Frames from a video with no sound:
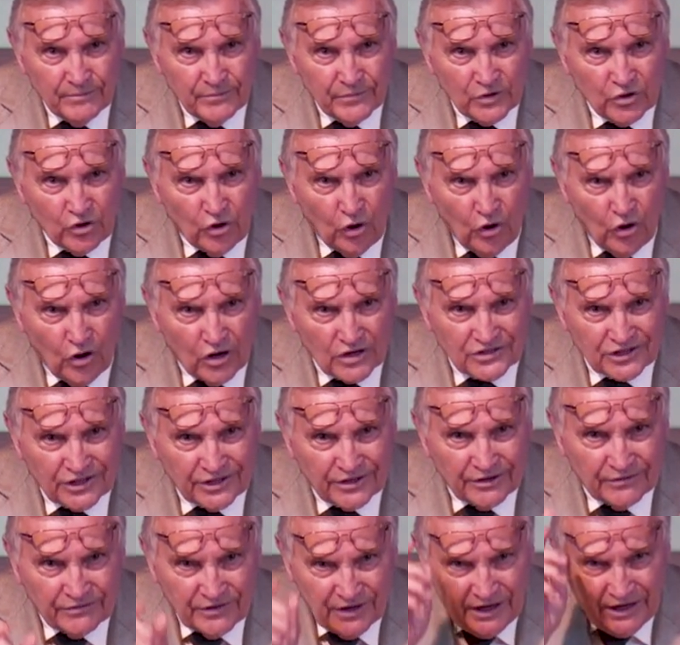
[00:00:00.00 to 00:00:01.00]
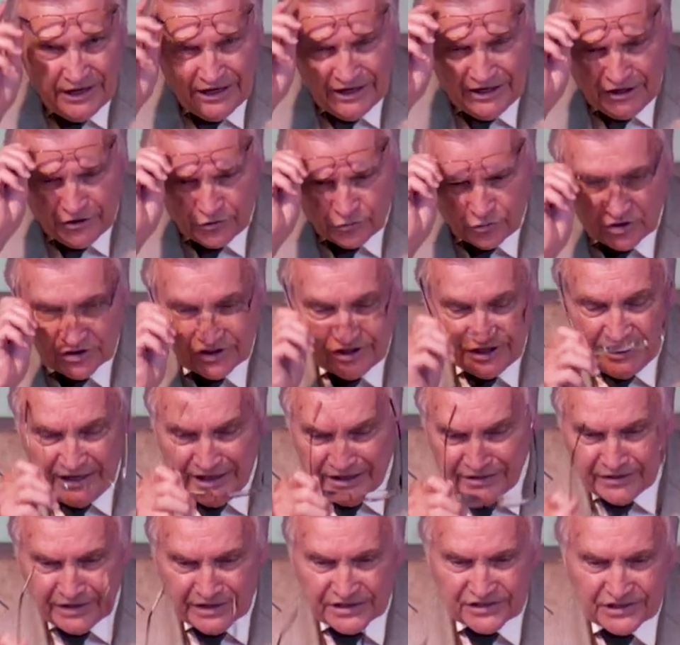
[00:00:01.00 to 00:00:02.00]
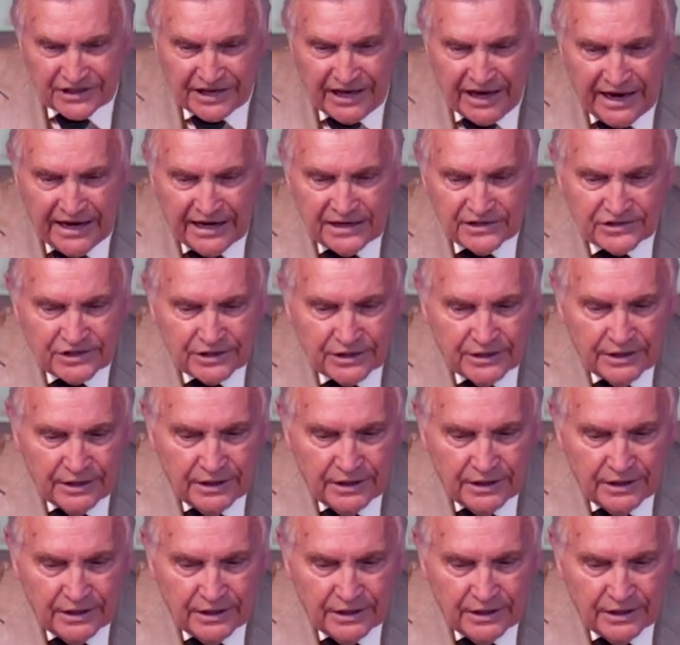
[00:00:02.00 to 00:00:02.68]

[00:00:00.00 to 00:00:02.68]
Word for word: Causative. In other words, in this case,